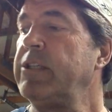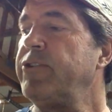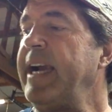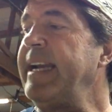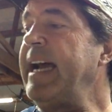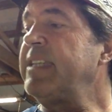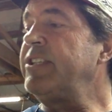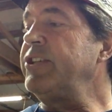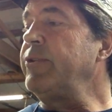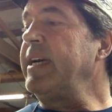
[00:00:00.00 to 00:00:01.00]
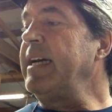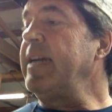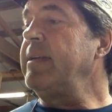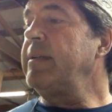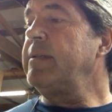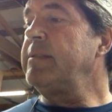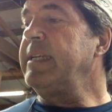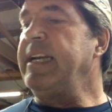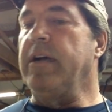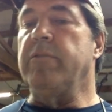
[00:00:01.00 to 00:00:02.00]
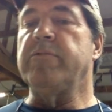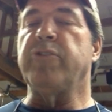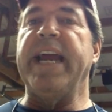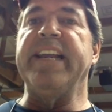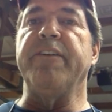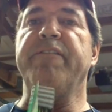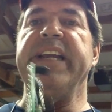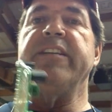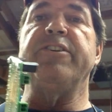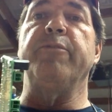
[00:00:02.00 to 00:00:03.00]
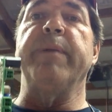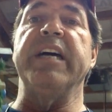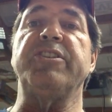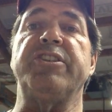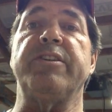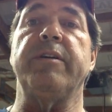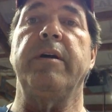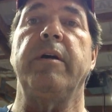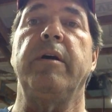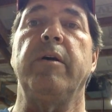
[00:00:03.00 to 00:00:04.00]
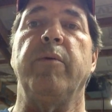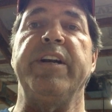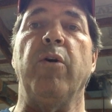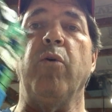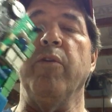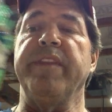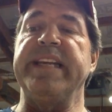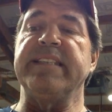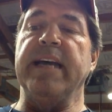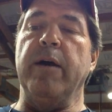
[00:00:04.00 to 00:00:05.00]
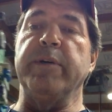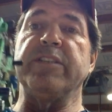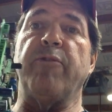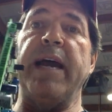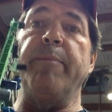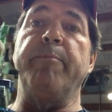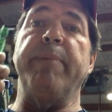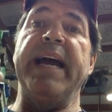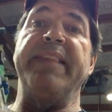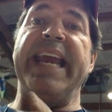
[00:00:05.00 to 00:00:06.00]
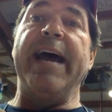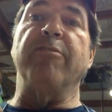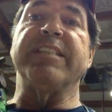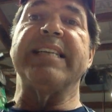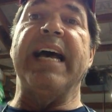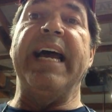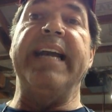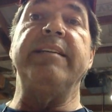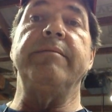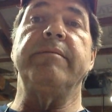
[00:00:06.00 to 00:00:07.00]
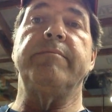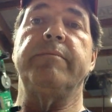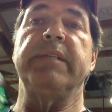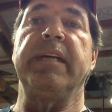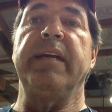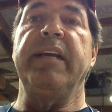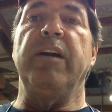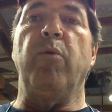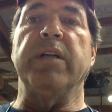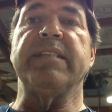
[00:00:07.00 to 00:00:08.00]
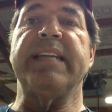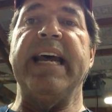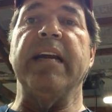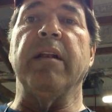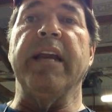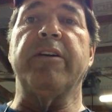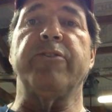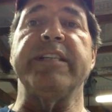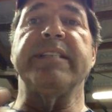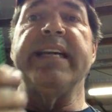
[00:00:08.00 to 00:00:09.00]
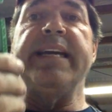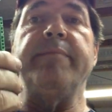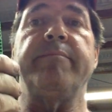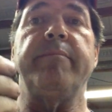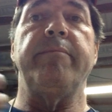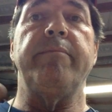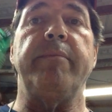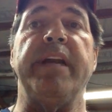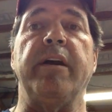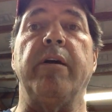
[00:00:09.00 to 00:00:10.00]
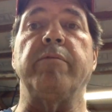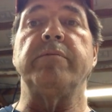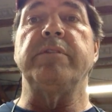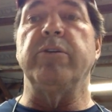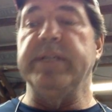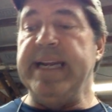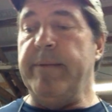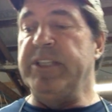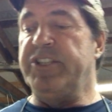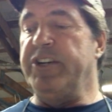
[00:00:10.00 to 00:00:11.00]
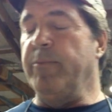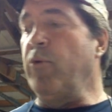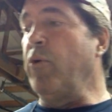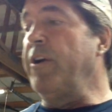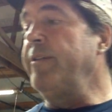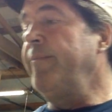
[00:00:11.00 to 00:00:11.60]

Try not to, you know, drag your feet too much. When you hold these, I always grab them by the outside. You don't want static electricity, you know, doing damage to your board.